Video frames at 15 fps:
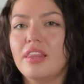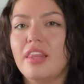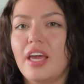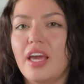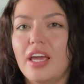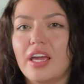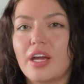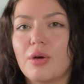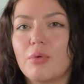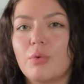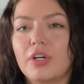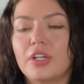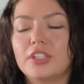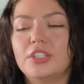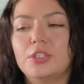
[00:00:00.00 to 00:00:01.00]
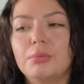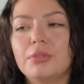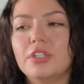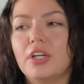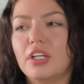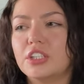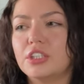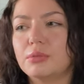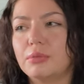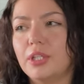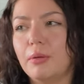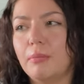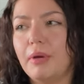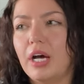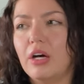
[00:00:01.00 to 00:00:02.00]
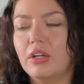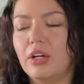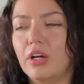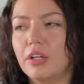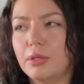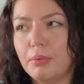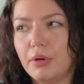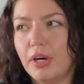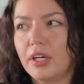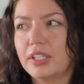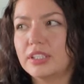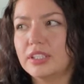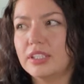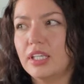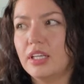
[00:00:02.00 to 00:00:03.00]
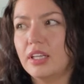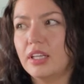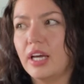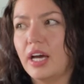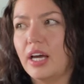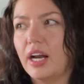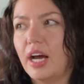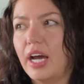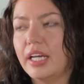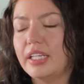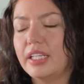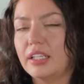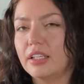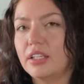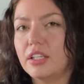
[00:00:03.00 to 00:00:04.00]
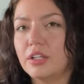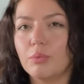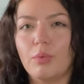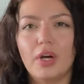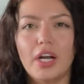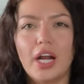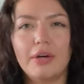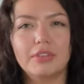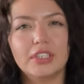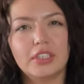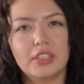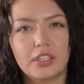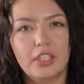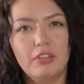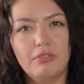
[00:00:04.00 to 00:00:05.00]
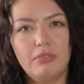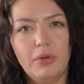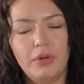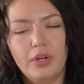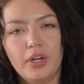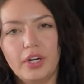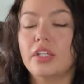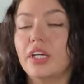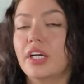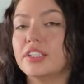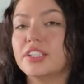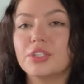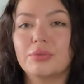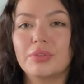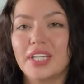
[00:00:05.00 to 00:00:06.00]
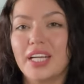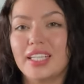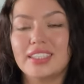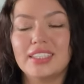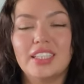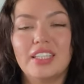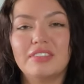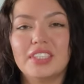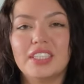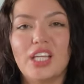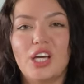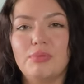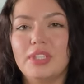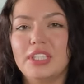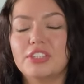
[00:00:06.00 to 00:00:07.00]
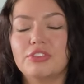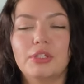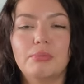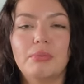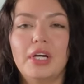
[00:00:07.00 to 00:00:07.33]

They were super knowledgeable about all the parts that I needed and what I was looking for. They also were nice enough to let me swing